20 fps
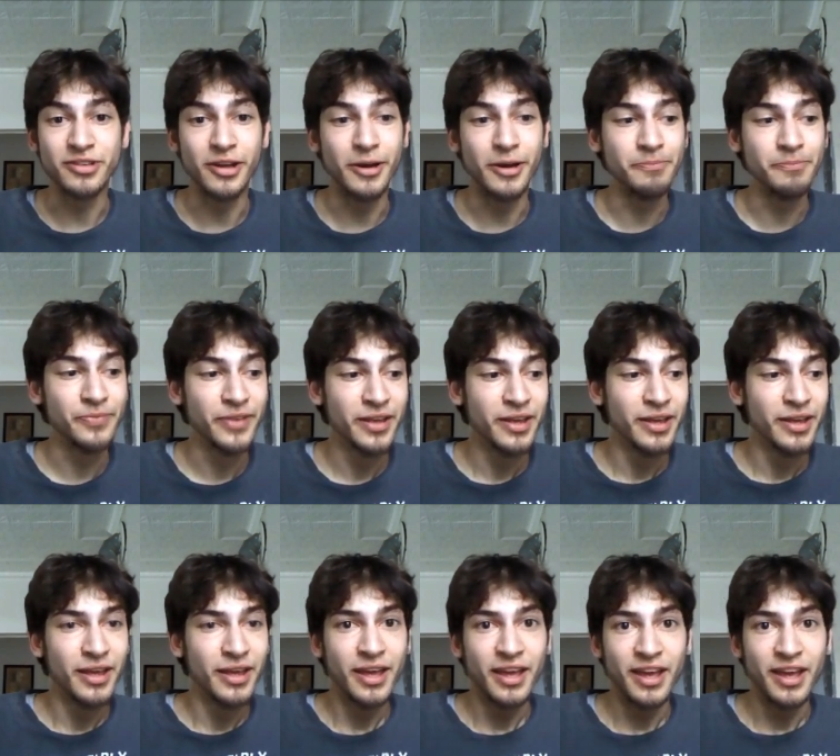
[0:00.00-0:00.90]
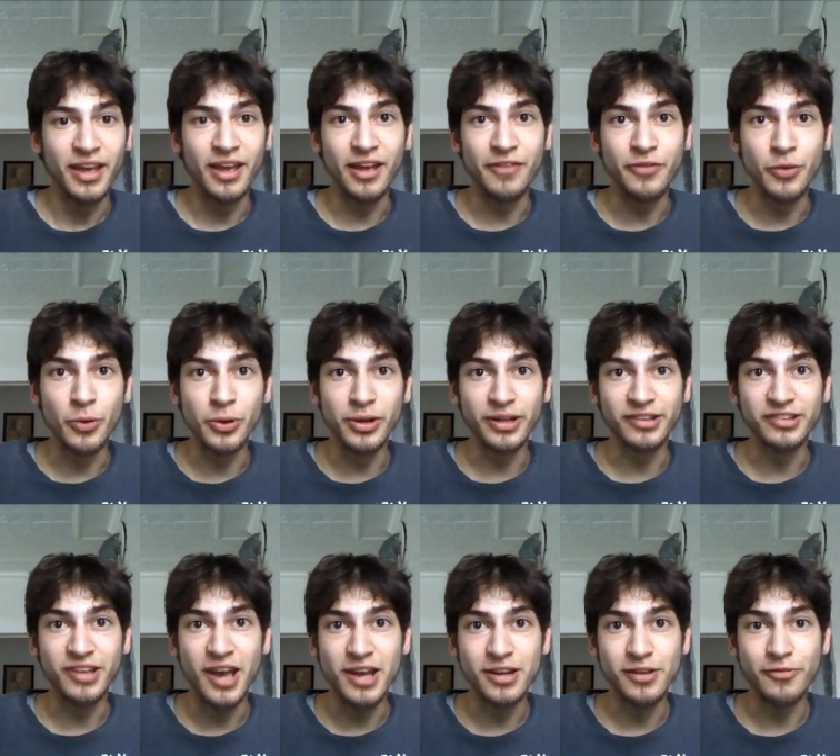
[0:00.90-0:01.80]
So, uh, if you weren't
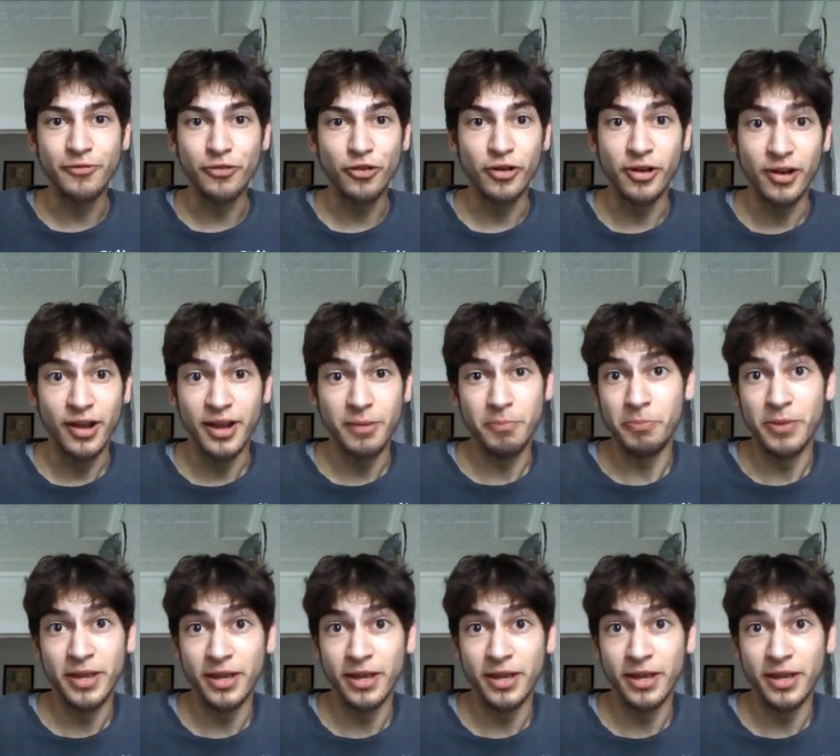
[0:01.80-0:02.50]
excited for uh,